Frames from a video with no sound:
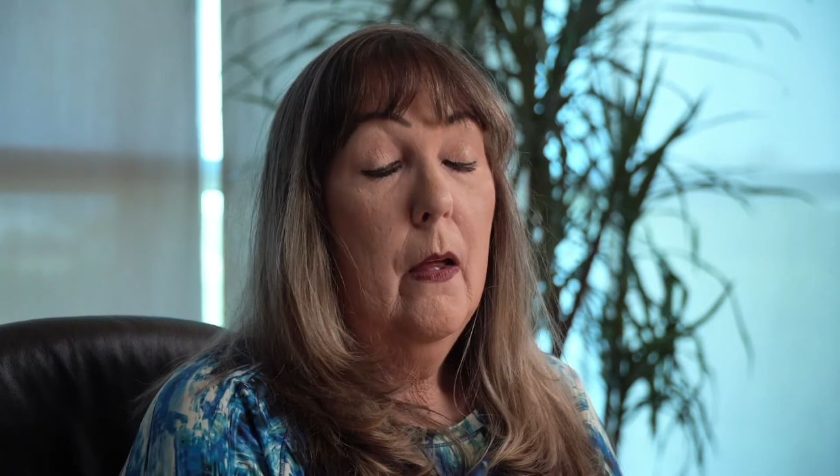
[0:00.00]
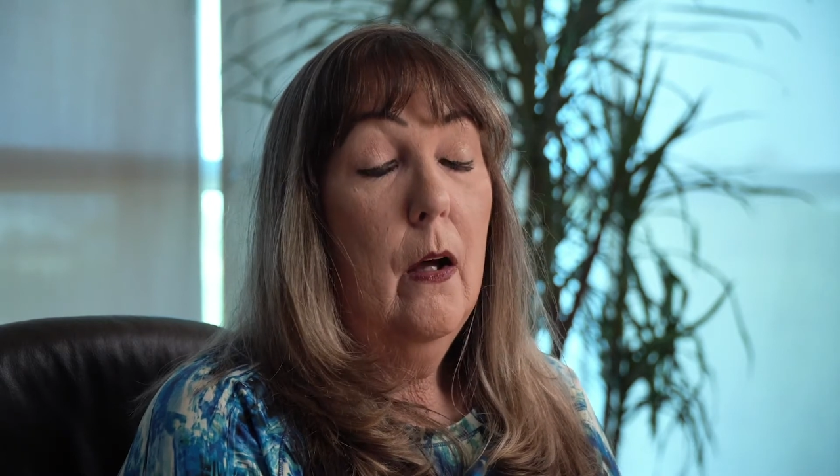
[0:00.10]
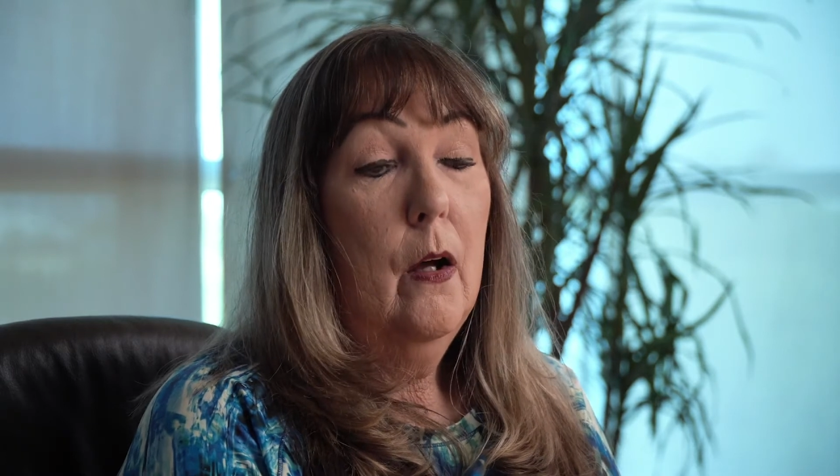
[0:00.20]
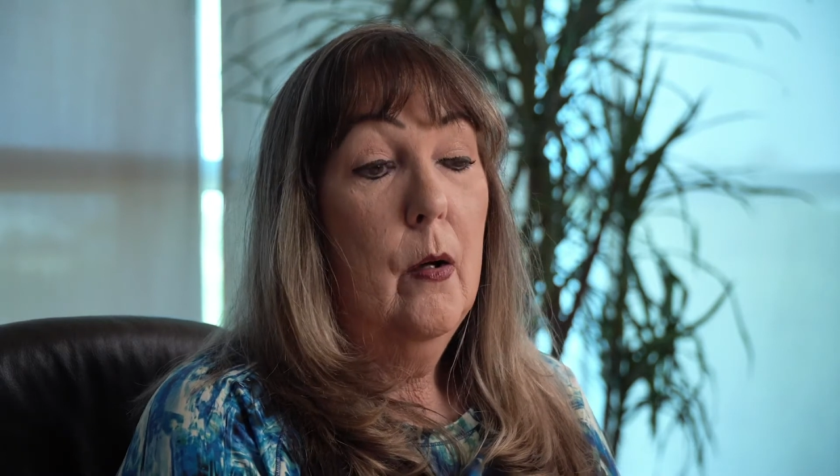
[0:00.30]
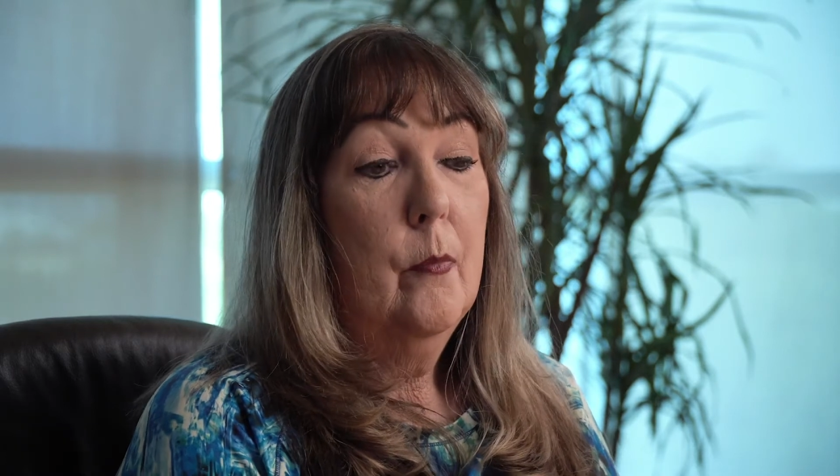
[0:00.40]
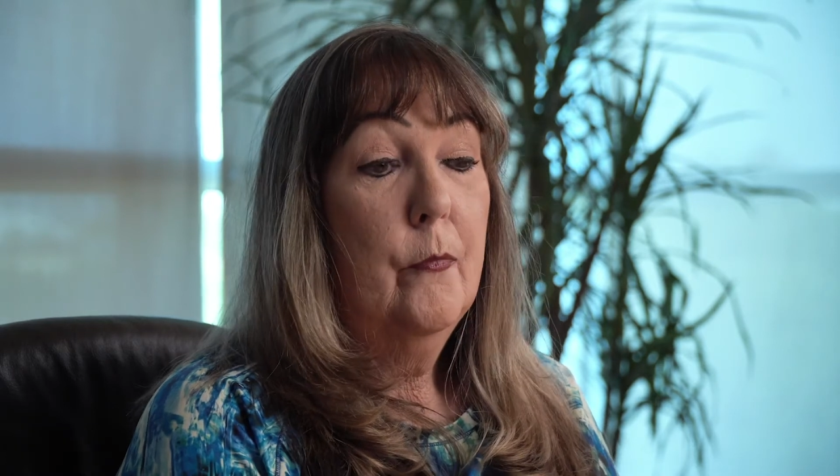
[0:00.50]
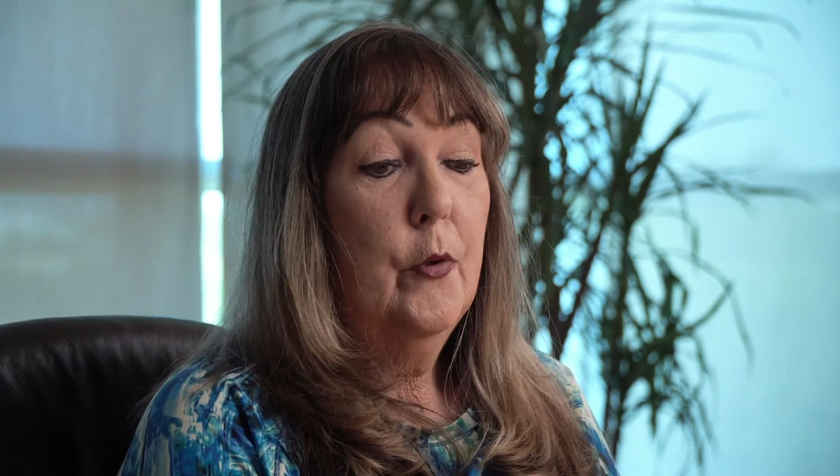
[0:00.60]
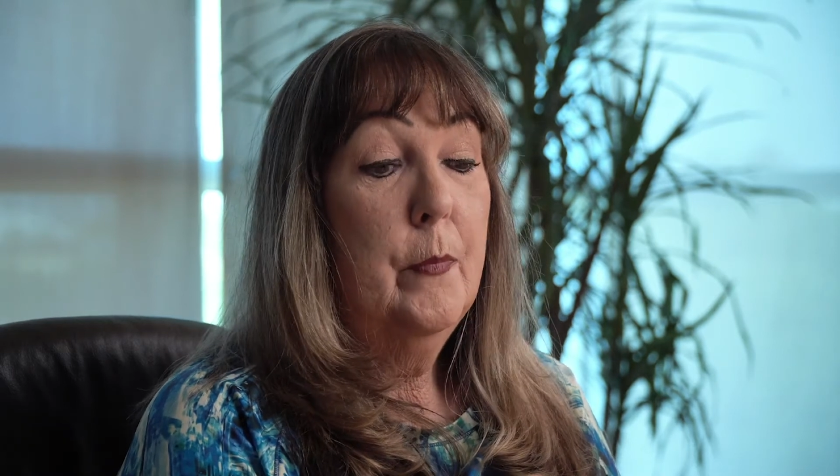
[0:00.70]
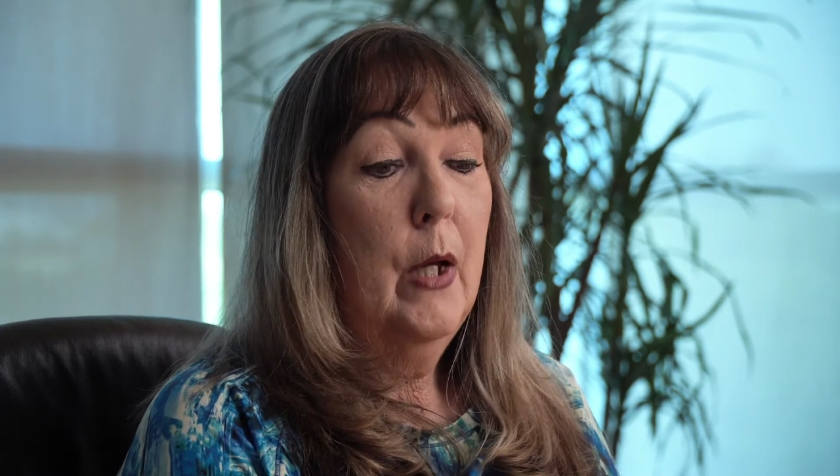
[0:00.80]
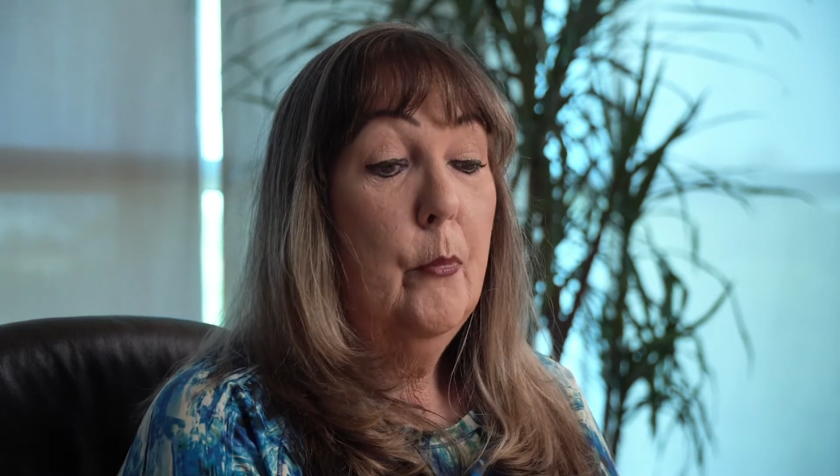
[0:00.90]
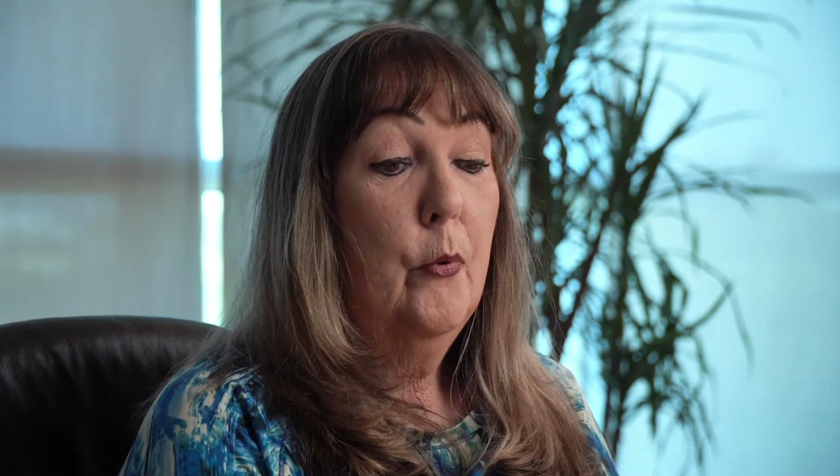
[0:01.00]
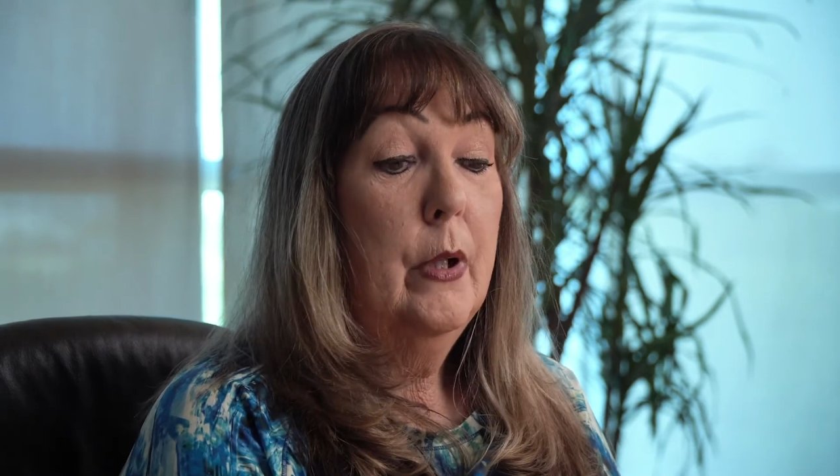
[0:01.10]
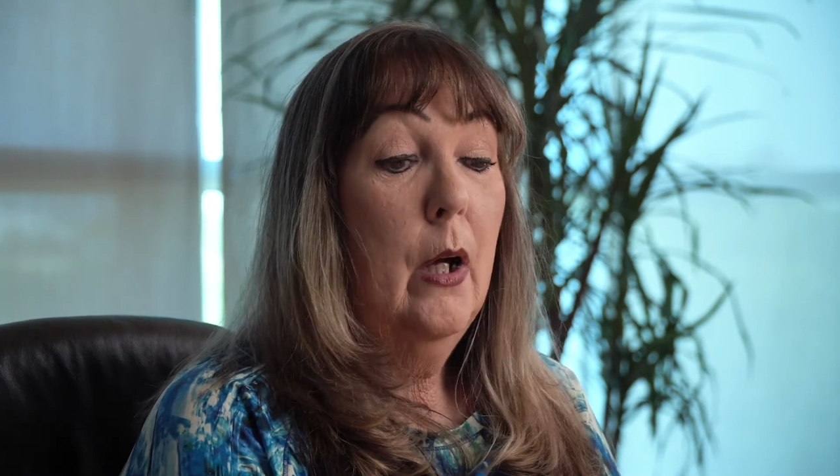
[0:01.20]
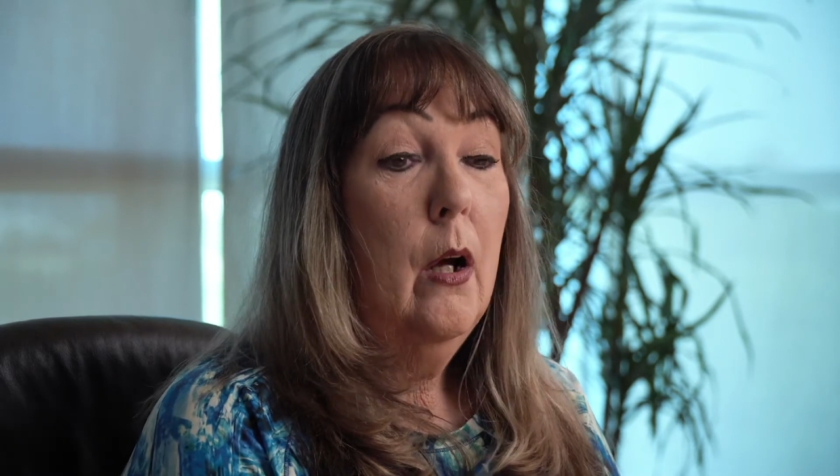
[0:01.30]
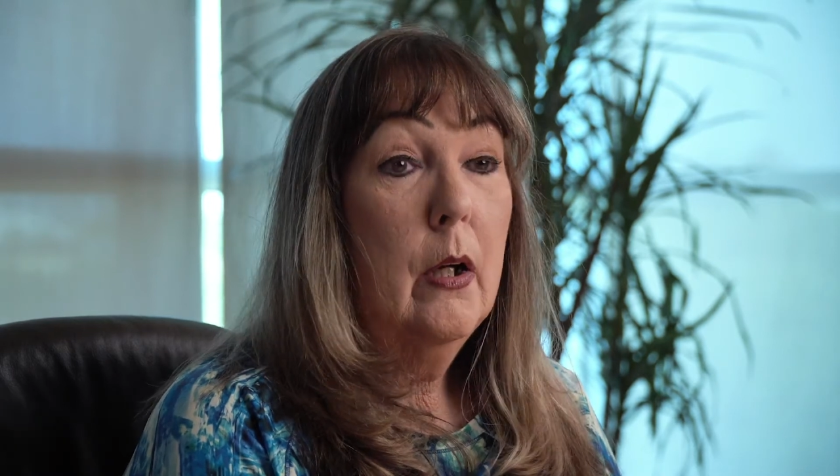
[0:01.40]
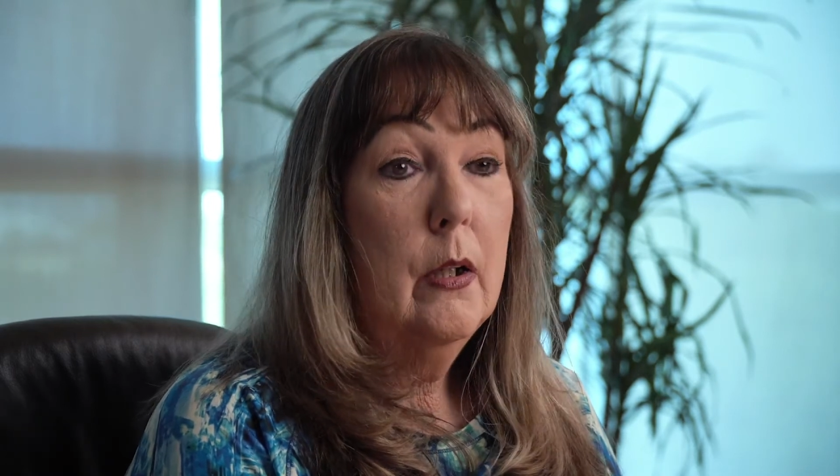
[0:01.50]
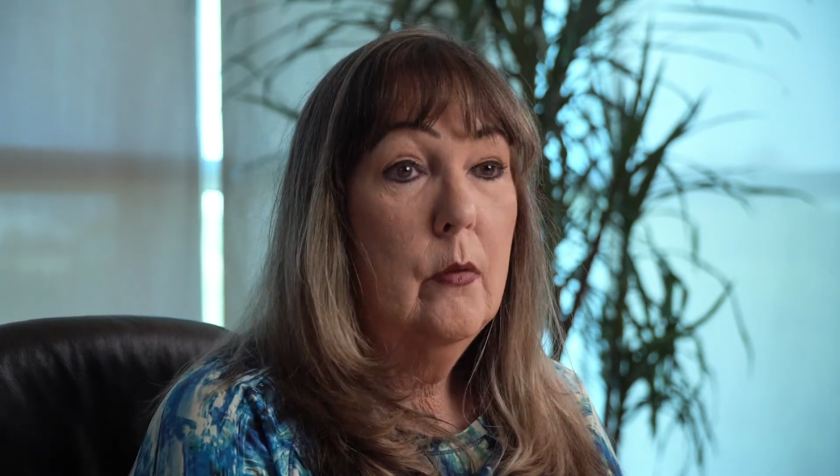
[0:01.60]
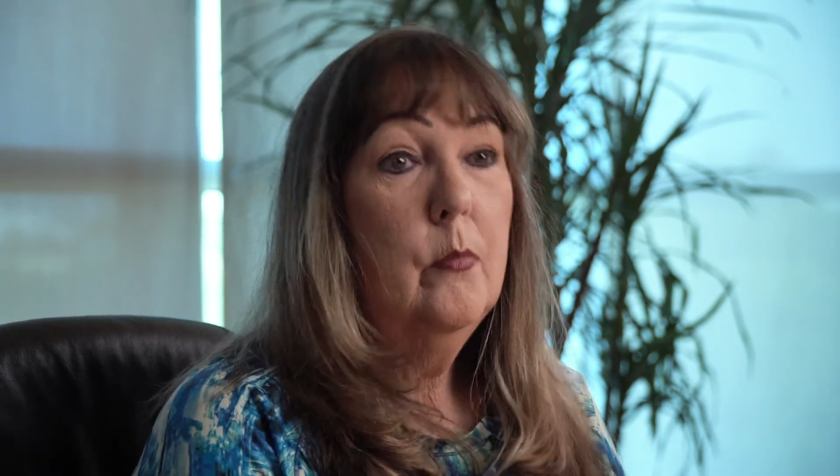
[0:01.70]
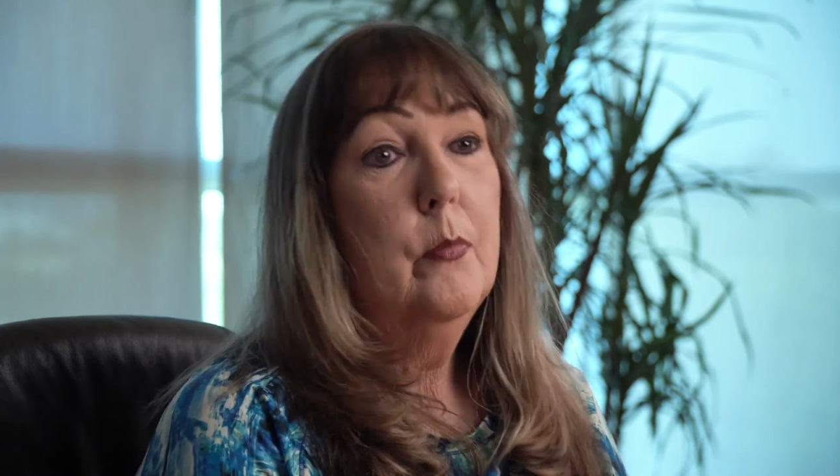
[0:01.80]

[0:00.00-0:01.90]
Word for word: Um, from that point on,